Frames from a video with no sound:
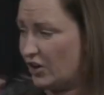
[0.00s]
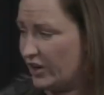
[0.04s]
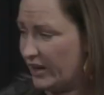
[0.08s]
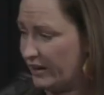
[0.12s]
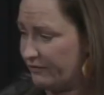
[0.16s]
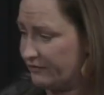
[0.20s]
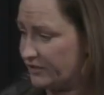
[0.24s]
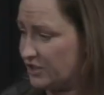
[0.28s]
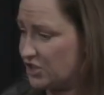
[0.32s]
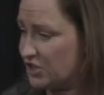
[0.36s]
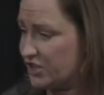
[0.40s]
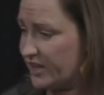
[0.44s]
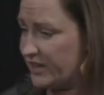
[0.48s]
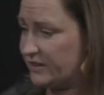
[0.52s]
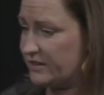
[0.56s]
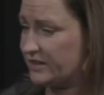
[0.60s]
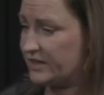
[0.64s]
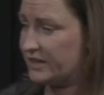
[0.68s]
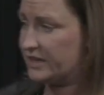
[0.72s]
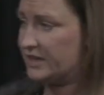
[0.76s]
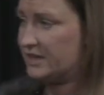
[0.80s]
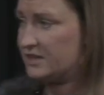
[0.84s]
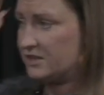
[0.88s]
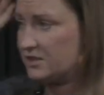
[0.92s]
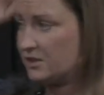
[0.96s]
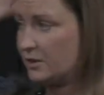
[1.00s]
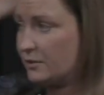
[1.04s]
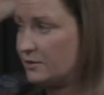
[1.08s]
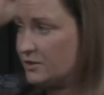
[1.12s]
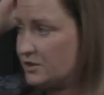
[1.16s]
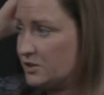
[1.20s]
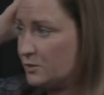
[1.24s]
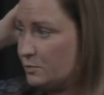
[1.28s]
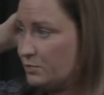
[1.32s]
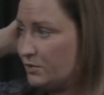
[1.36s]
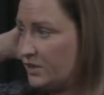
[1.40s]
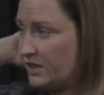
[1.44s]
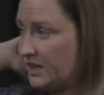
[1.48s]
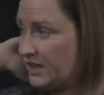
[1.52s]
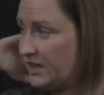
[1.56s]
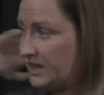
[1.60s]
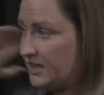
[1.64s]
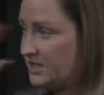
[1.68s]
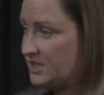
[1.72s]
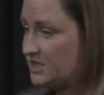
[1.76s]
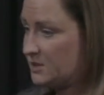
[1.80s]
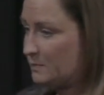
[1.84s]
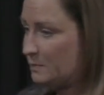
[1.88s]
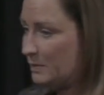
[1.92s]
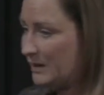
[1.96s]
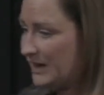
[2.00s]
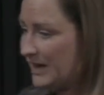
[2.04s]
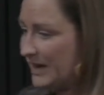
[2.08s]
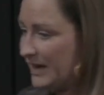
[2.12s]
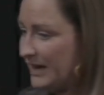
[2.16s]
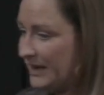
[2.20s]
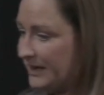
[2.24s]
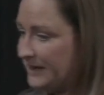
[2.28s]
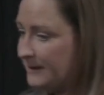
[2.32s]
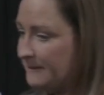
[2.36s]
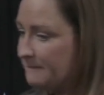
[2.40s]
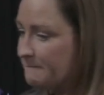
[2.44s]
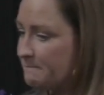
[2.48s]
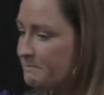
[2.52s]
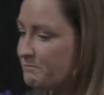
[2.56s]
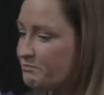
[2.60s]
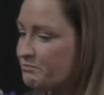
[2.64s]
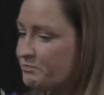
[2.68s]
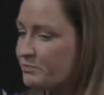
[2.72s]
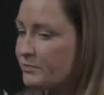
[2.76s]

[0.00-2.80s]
on average they think it's going to bring into play